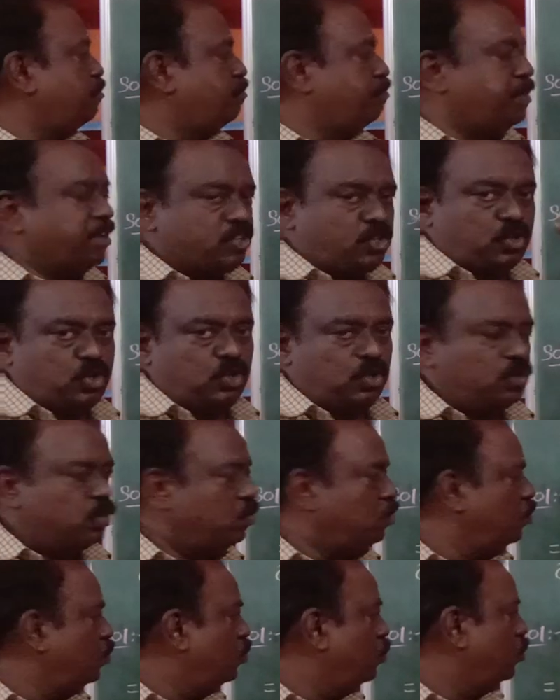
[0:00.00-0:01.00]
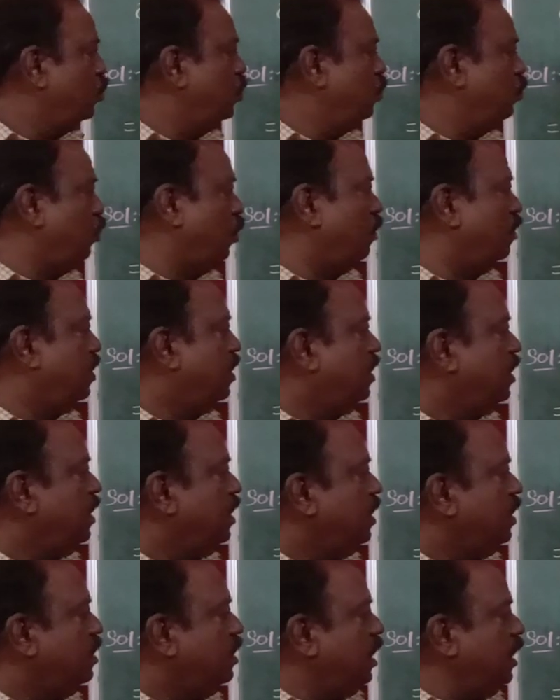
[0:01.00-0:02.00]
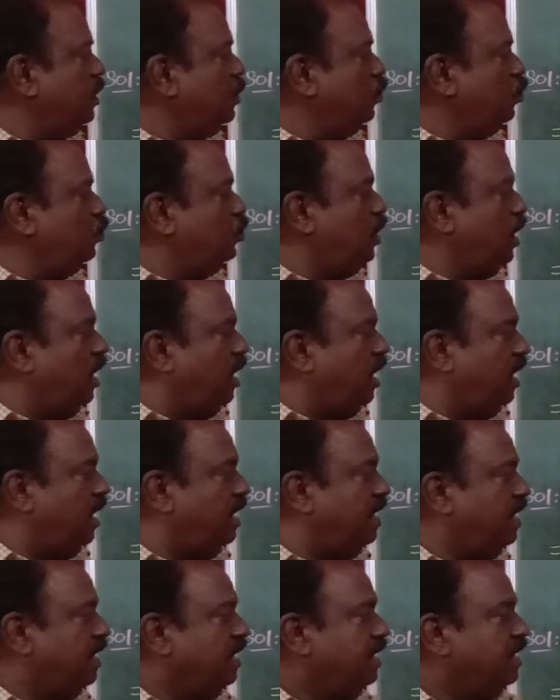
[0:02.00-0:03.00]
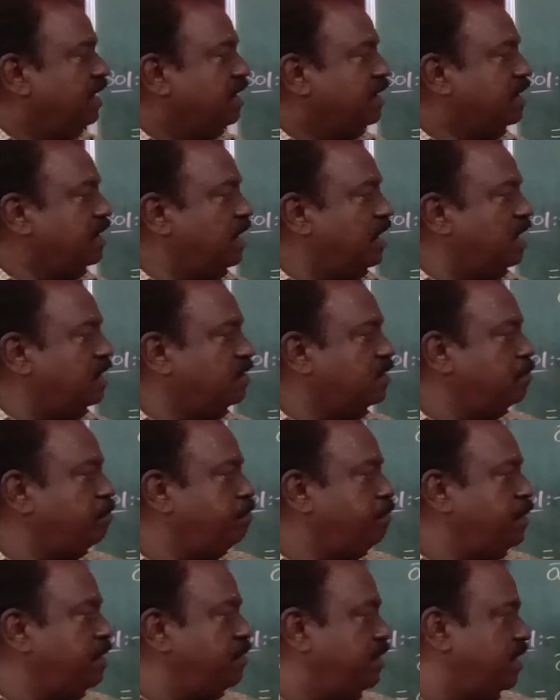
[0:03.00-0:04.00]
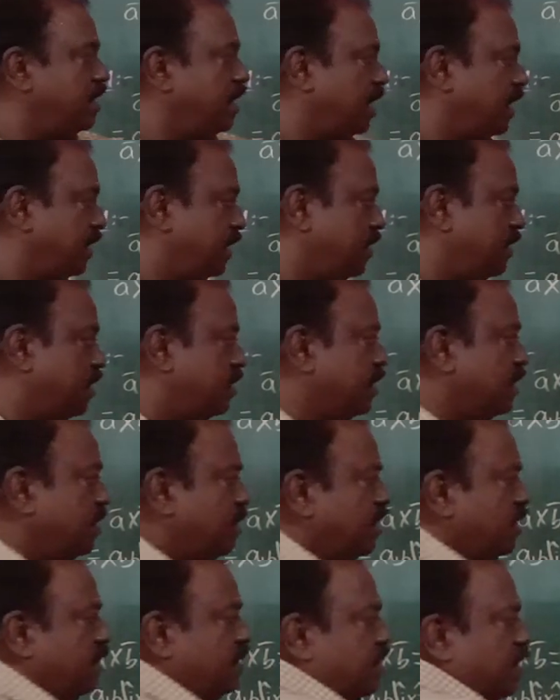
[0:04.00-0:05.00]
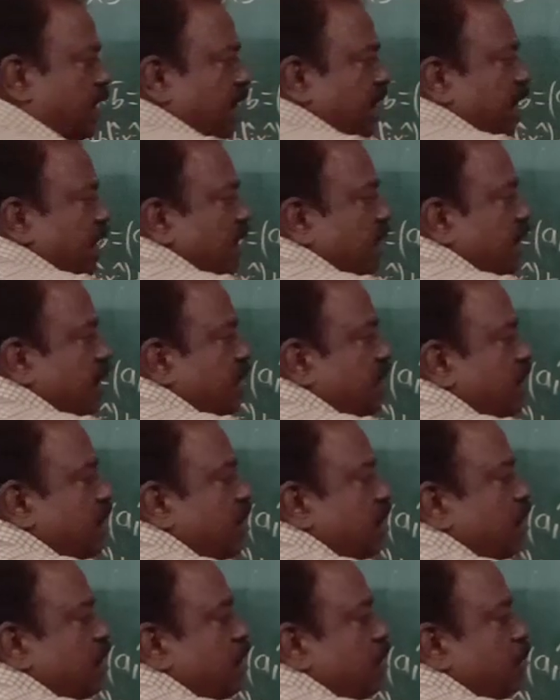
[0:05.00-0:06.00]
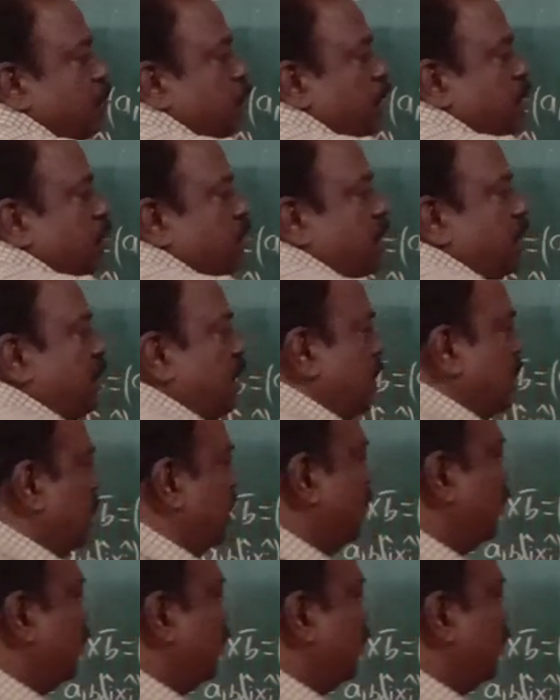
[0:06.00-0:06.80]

first as well. A to J cross B1I. It is I. B1I.